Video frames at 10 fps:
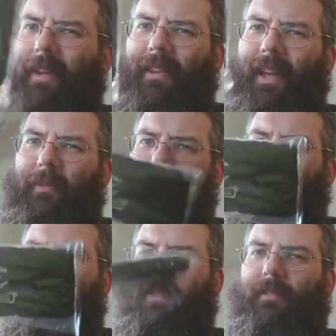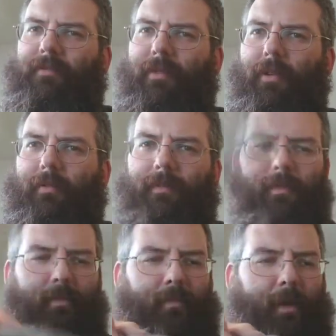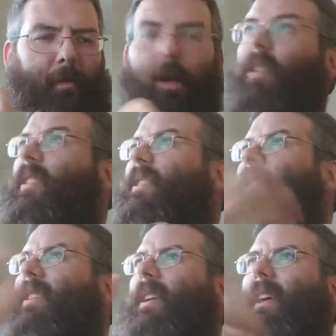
I think it'd be nice for a marker that's,